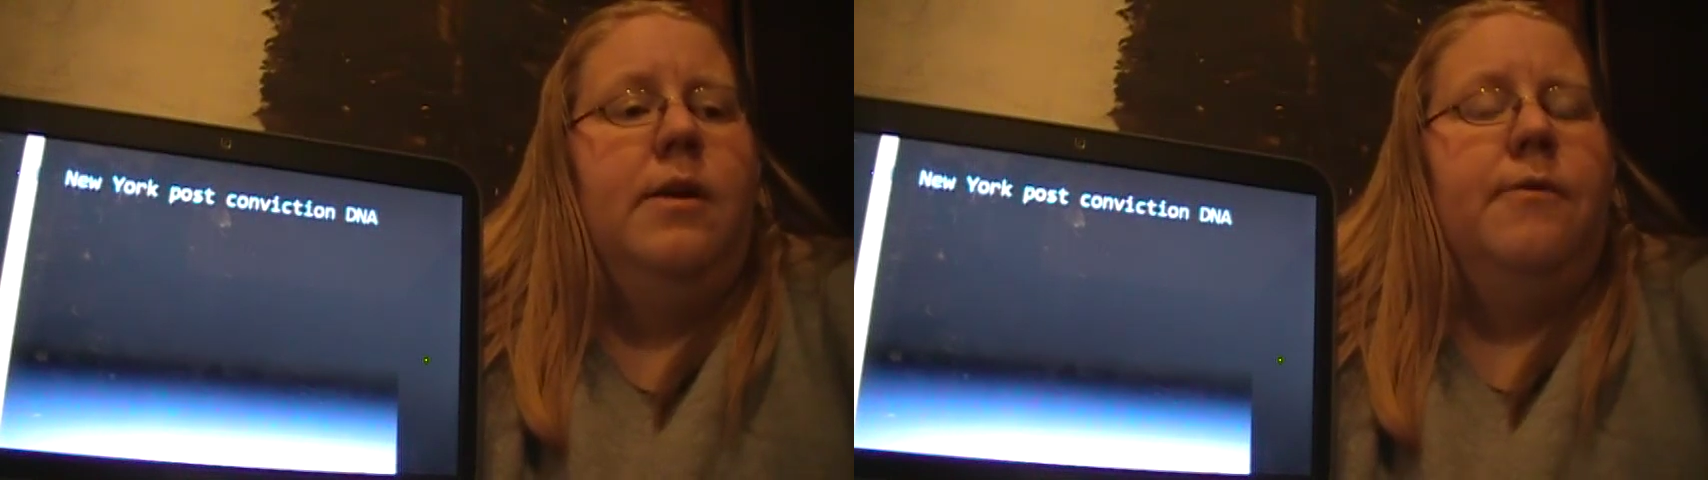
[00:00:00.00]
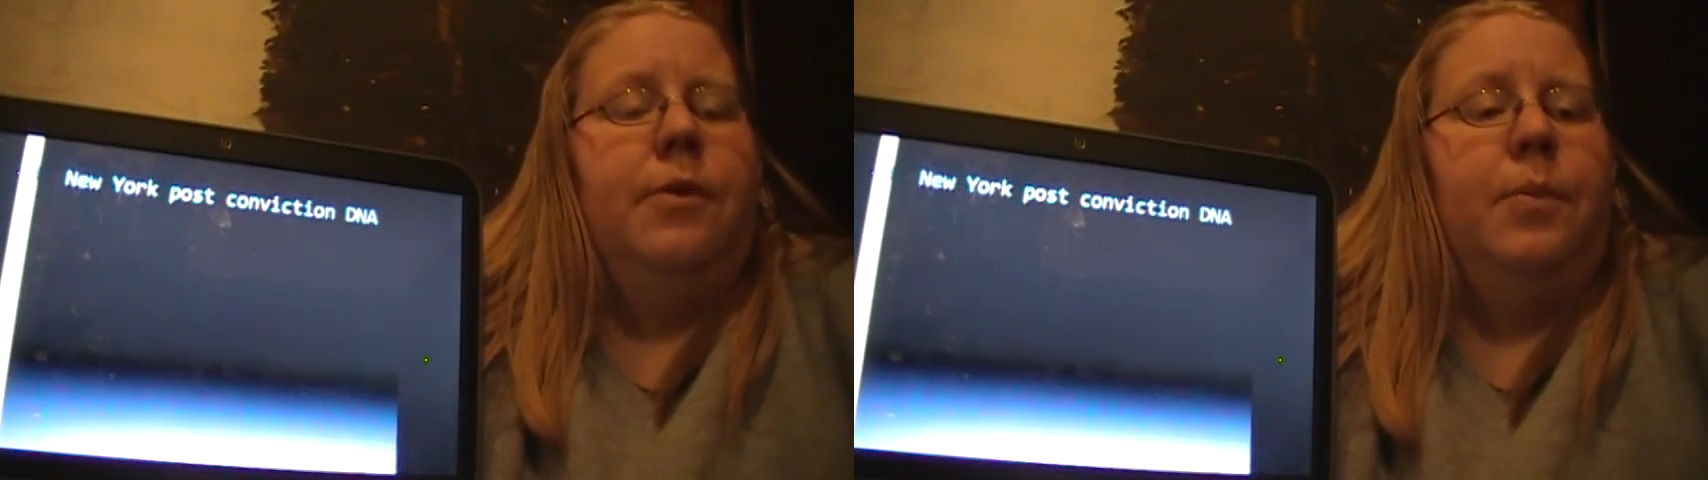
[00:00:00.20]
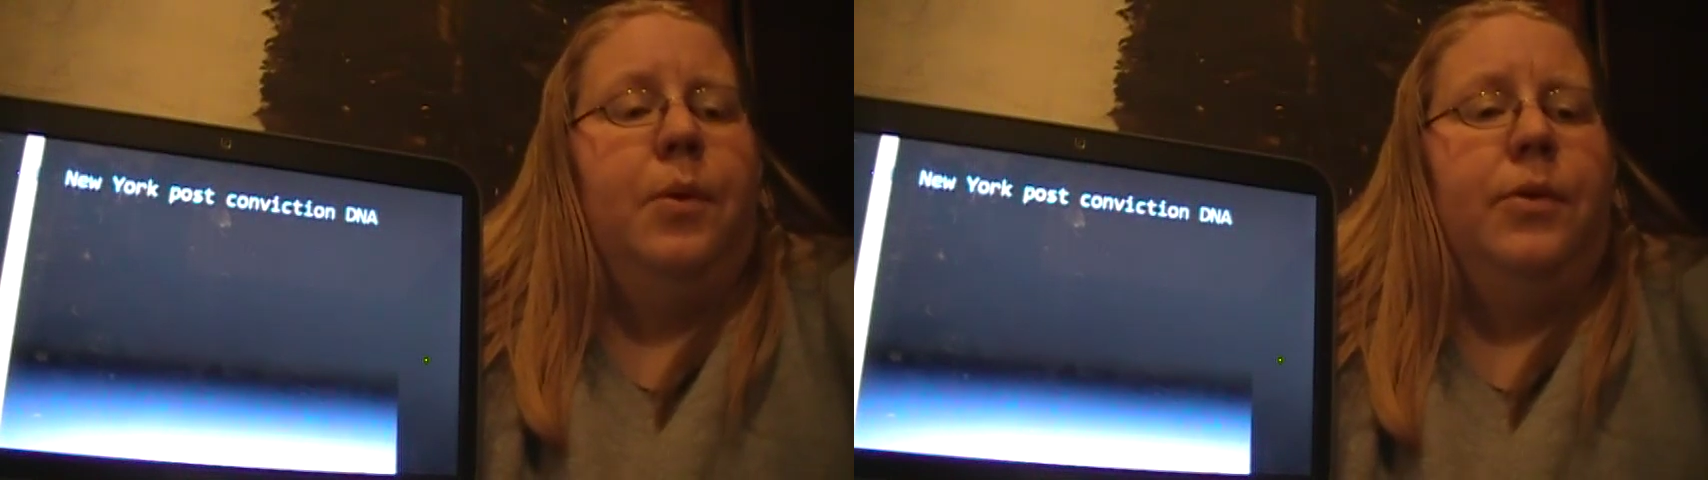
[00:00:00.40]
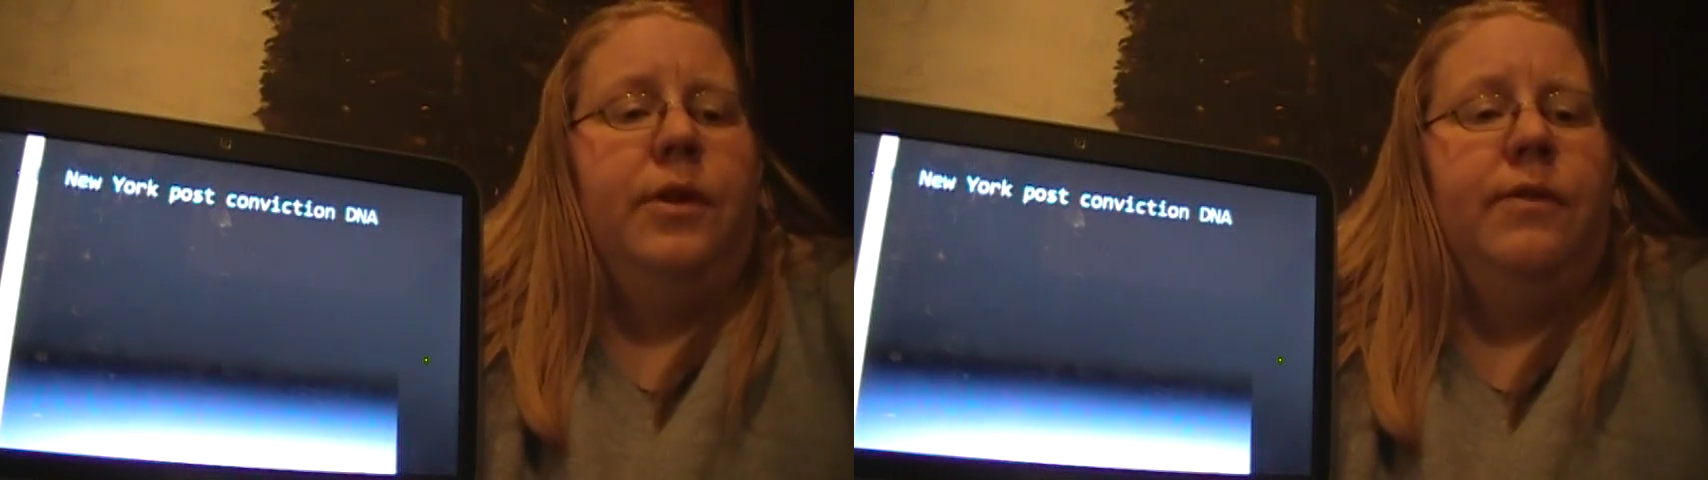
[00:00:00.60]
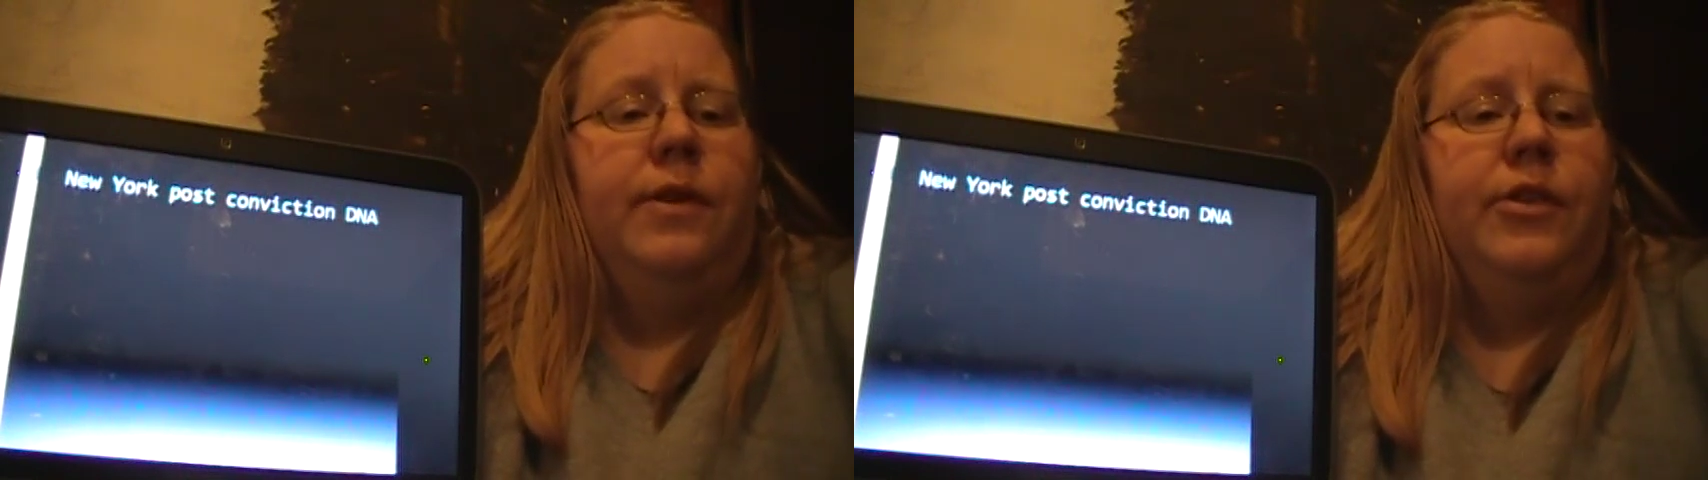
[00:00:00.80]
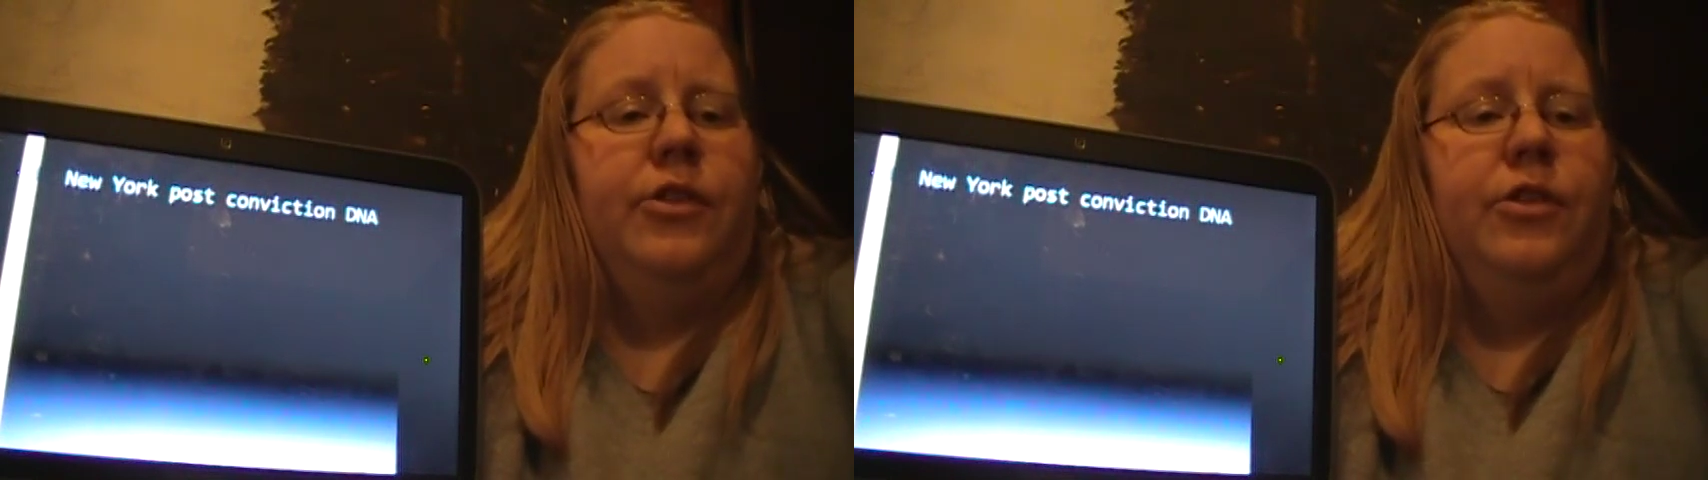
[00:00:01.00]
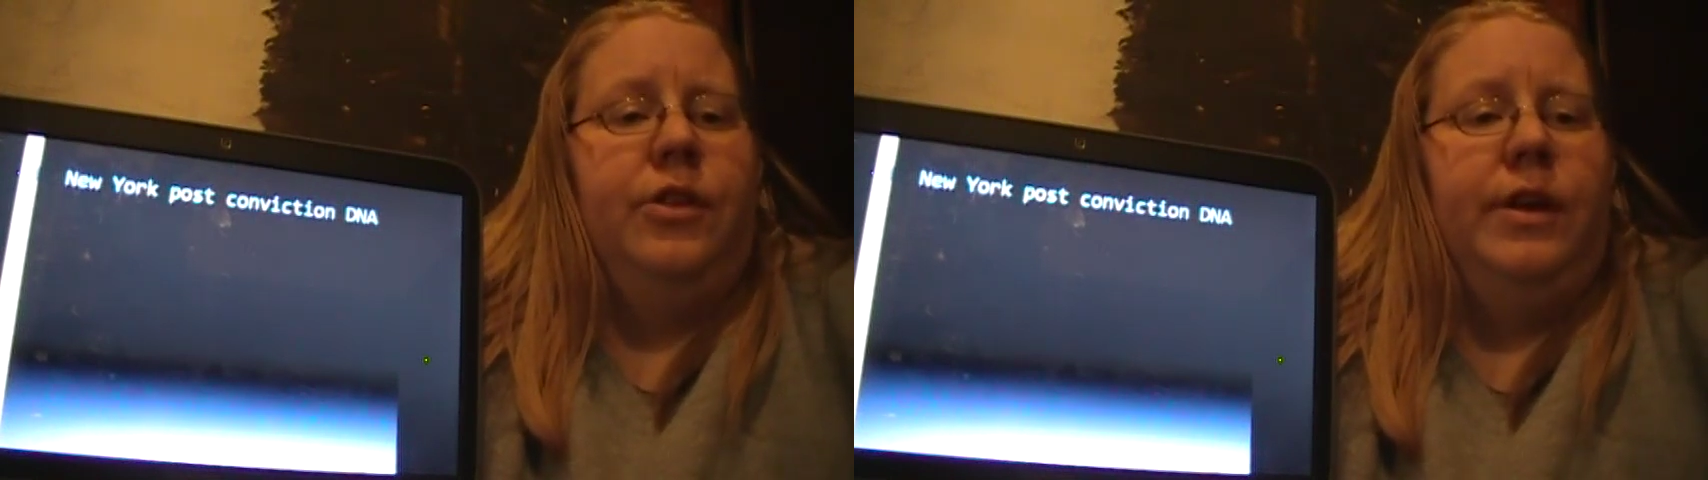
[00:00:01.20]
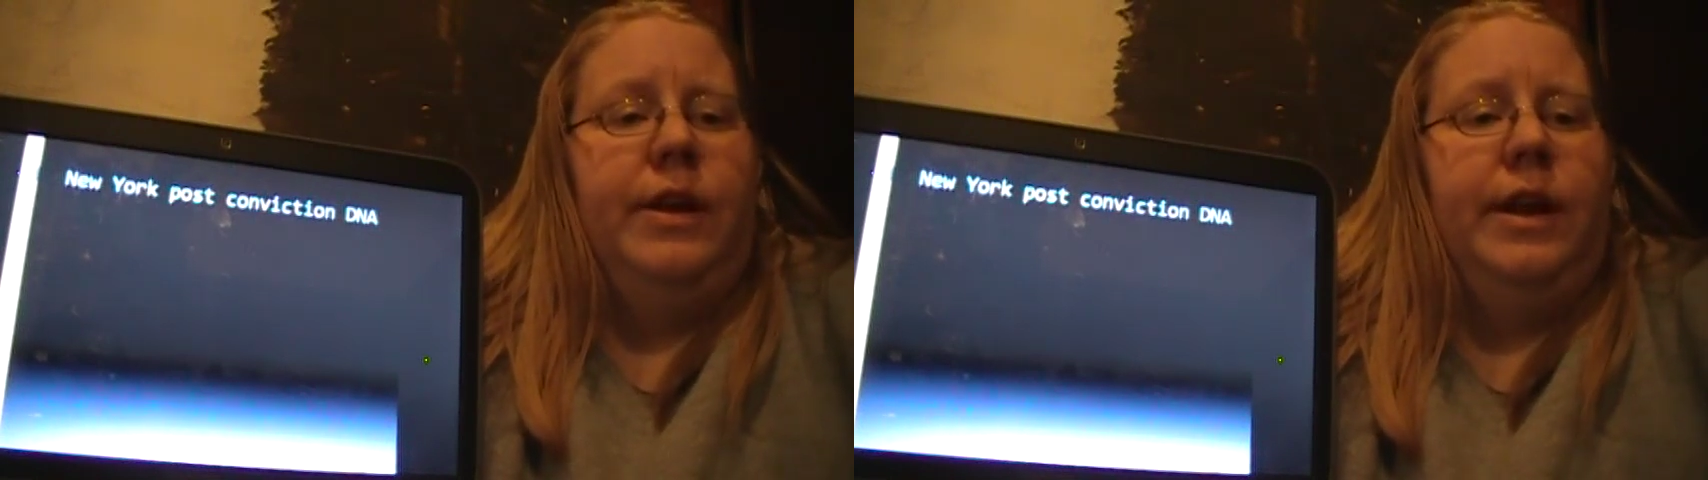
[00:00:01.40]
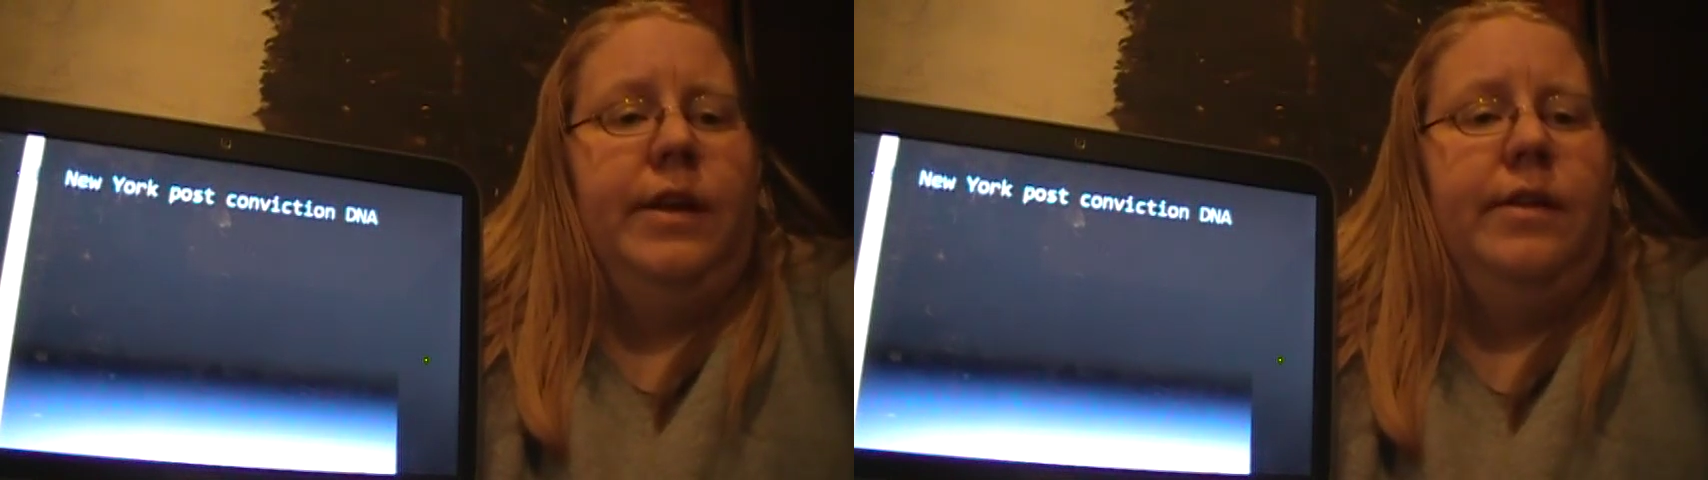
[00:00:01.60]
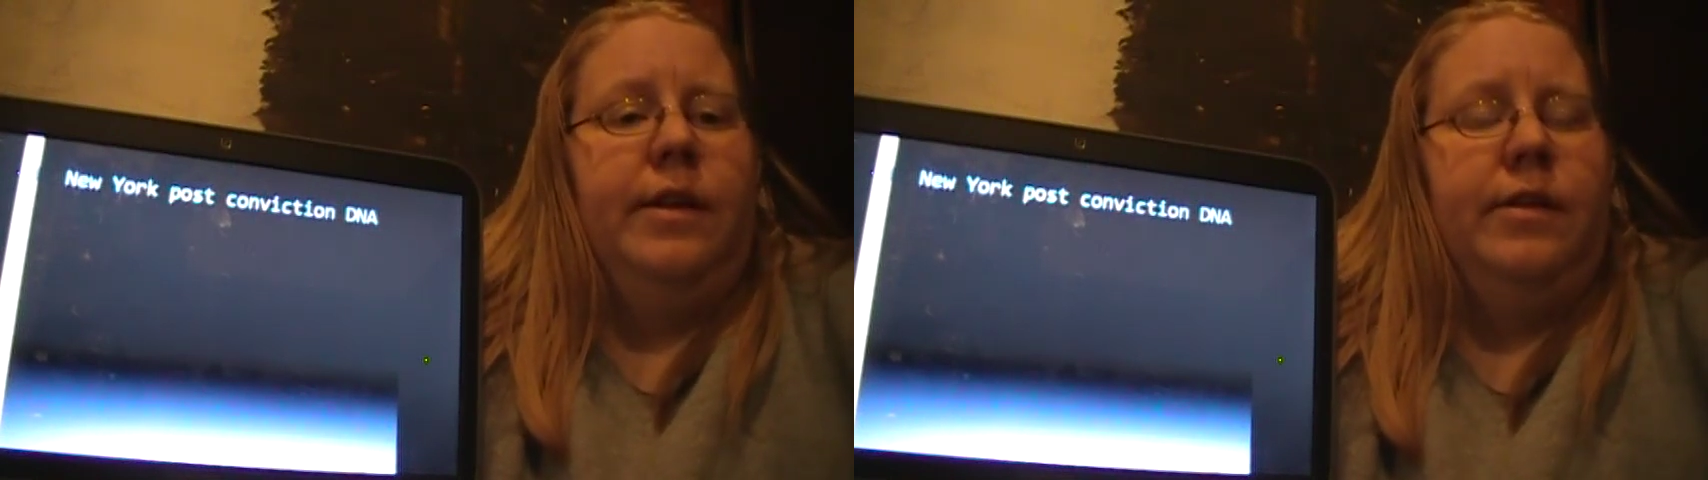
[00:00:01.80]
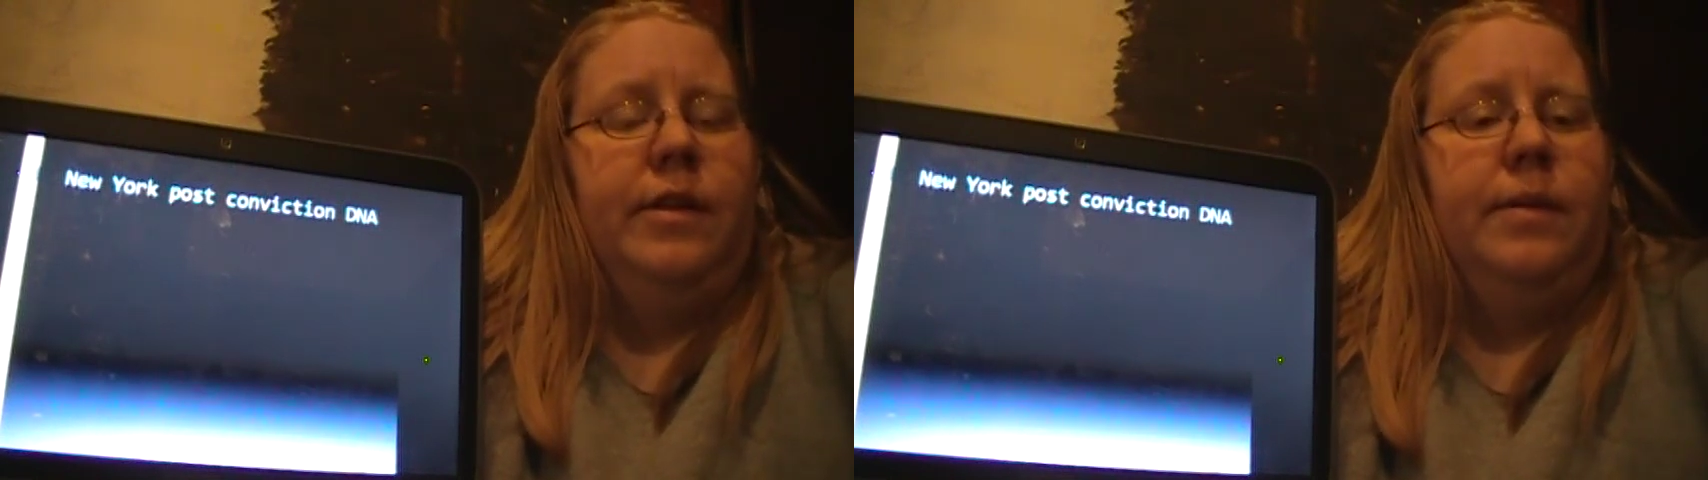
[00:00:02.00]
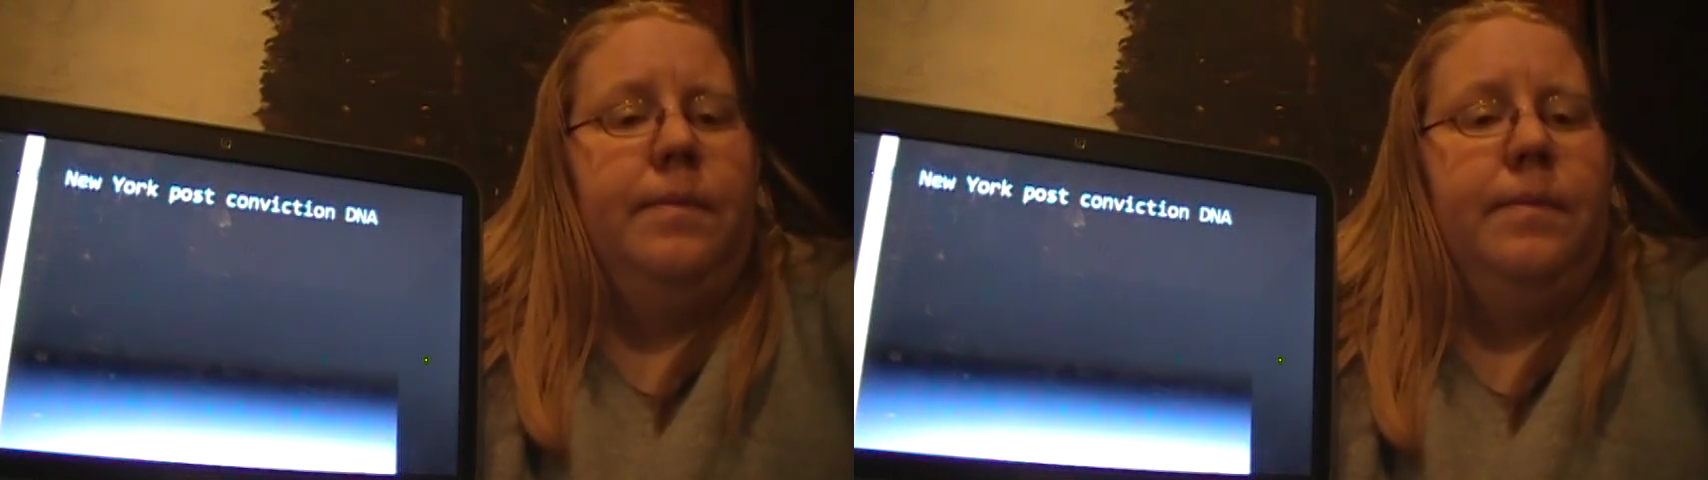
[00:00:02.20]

for post-conviction DNA testing.